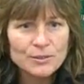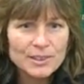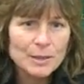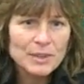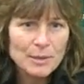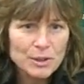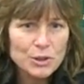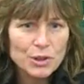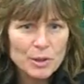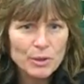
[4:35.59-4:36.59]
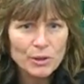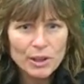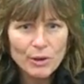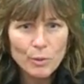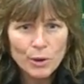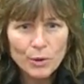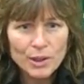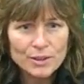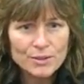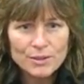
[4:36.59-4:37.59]
sometimes the shooting ability of our
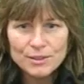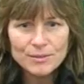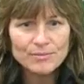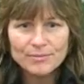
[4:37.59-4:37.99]
opponents,